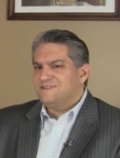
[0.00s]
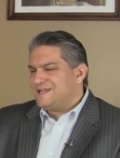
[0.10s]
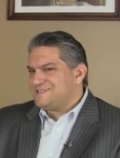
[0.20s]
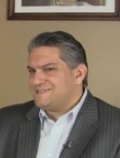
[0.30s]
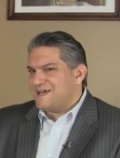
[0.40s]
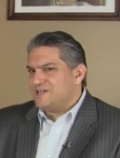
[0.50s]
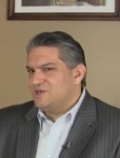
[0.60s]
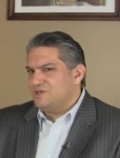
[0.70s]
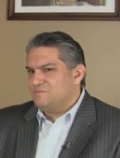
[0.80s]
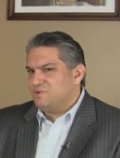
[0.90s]
That's not a
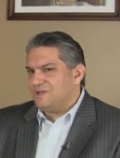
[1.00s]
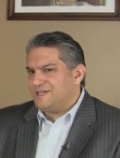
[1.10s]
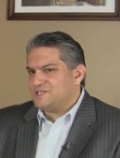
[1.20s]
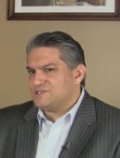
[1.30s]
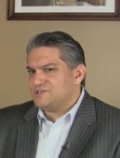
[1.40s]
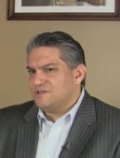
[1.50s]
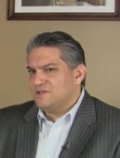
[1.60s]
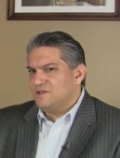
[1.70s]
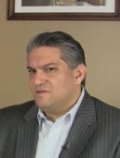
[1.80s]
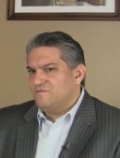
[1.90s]
good place
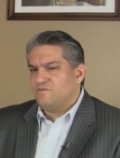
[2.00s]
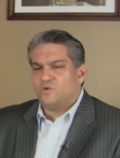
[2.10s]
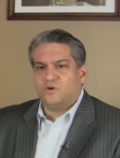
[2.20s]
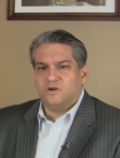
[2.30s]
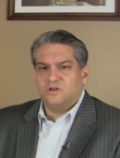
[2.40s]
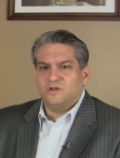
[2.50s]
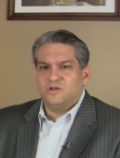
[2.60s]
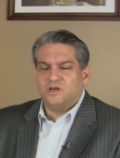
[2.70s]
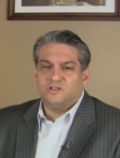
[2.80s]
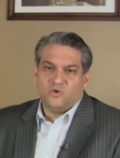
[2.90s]
for
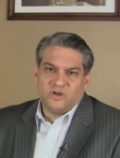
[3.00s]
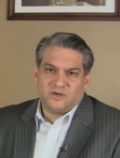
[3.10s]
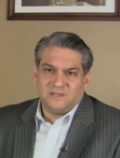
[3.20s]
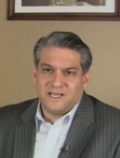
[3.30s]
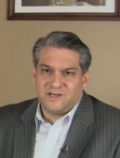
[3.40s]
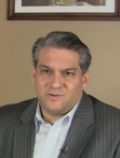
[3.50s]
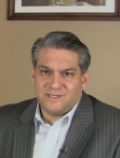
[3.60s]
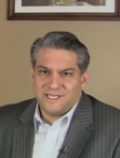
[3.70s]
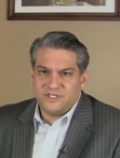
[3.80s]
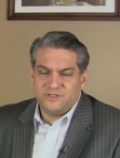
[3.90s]
a lawyer-client
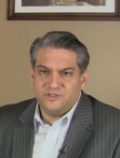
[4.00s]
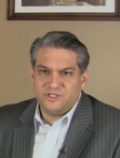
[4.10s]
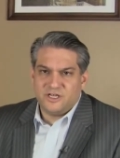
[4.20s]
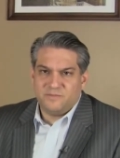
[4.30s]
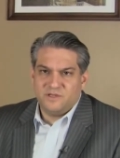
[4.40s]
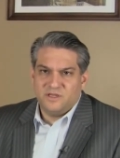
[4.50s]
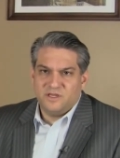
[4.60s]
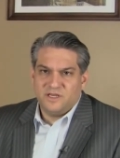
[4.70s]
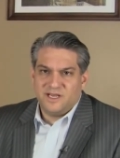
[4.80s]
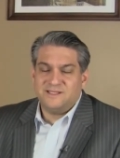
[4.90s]
relationship,
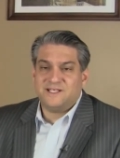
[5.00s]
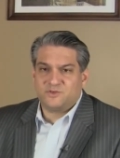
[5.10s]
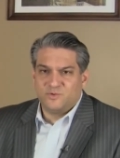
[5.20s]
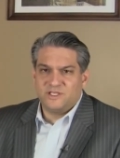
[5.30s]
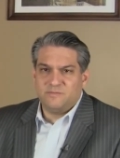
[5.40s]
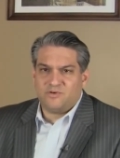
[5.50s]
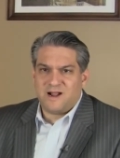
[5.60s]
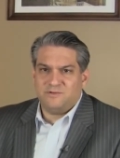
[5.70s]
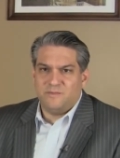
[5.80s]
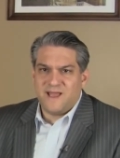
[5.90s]
and that's really
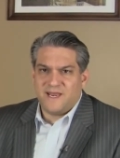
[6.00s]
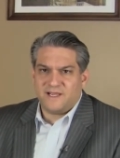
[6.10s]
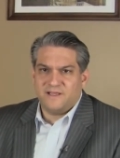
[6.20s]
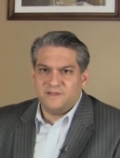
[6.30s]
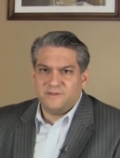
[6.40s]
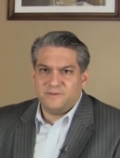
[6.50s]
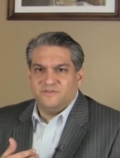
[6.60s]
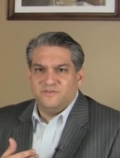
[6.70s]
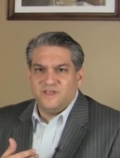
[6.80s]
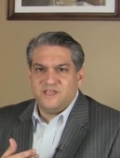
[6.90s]
problematic.
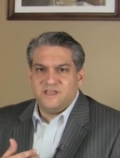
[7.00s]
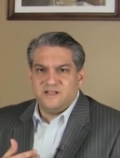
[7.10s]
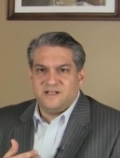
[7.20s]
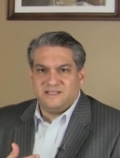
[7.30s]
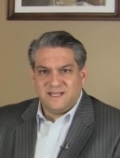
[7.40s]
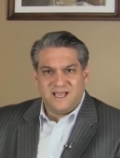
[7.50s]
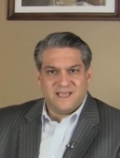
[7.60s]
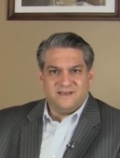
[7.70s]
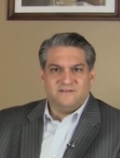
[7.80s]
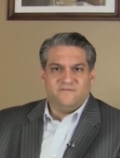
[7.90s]
The
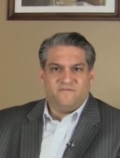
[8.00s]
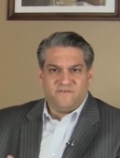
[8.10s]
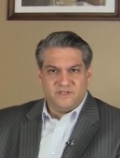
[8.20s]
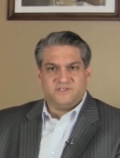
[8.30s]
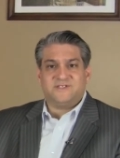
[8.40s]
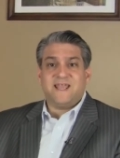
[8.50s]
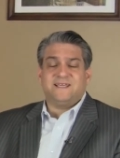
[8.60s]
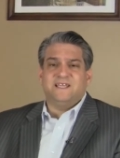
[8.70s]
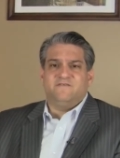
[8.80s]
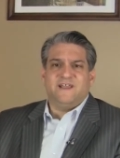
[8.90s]
client feels
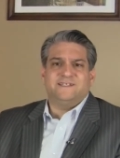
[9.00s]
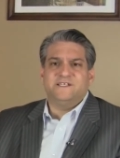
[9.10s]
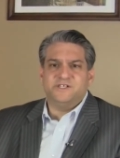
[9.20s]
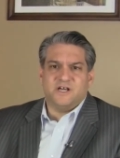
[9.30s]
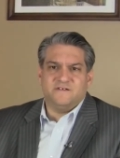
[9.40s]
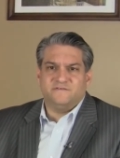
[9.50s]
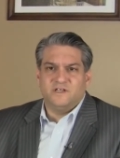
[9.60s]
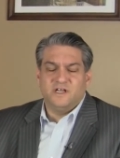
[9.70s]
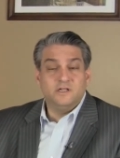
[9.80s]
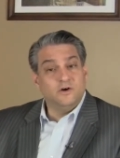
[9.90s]
taken advantage of,
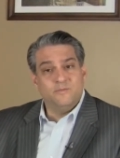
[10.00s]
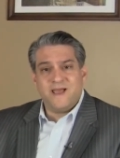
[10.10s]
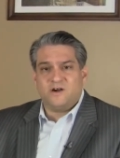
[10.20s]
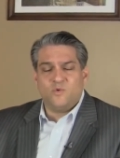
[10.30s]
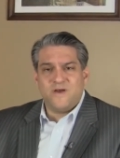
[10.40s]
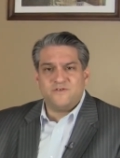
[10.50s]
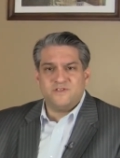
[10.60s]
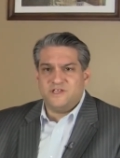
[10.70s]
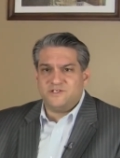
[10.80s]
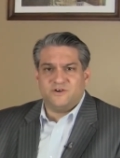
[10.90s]
no matter
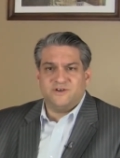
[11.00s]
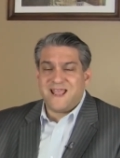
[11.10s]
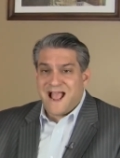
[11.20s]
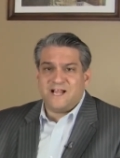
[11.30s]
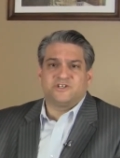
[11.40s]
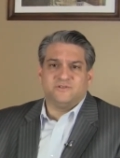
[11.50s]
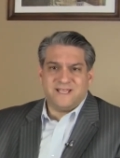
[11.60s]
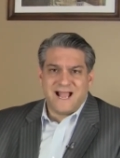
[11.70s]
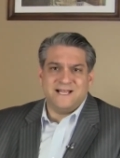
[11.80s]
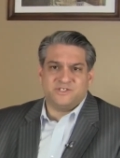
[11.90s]
whether the attorney
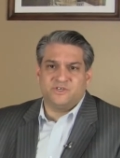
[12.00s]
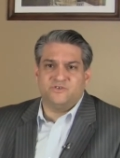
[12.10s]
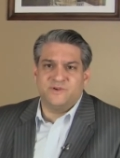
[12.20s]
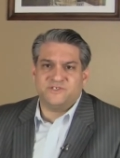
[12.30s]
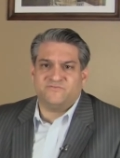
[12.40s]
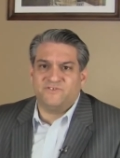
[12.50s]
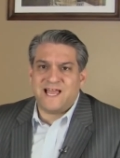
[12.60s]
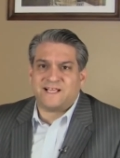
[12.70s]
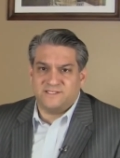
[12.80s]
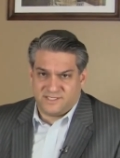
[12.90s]
actually has a good reason for
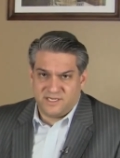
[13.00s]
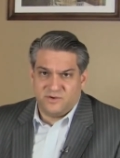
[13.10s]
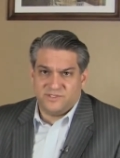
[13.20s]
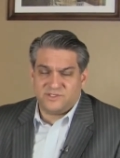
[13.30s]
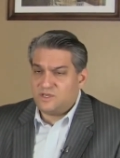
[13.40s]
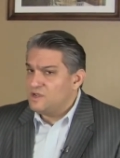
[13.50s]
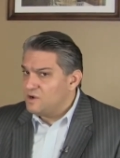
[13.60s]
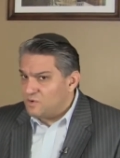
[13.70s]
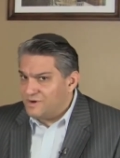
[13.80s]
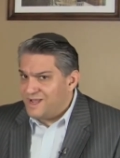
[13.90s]
that continuance
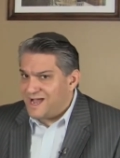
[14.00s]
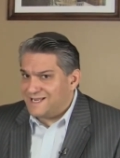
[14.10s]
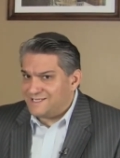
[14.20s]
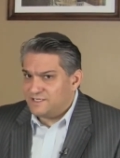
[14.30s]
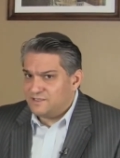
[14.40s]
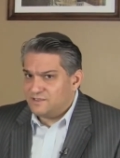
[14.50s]
or not.